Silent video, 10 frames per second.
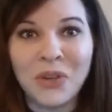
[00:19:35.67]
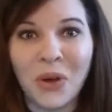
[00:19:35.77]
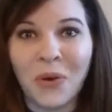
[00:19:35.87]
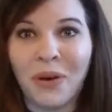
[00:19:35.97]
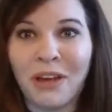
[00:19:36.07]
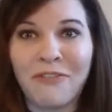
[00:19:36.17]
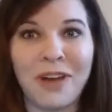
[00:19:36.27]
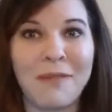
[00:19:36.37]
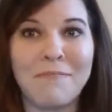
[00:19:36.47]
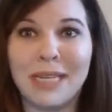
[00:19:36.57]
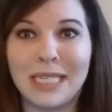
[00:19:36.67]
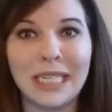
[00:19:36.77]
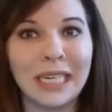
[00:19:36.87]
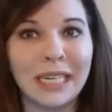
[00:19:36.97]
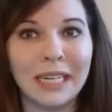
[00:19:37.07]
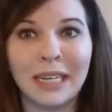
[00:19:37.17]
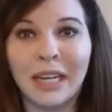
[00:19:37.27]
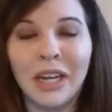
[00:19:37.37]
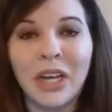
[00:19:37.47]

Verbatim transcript: so if I'm missing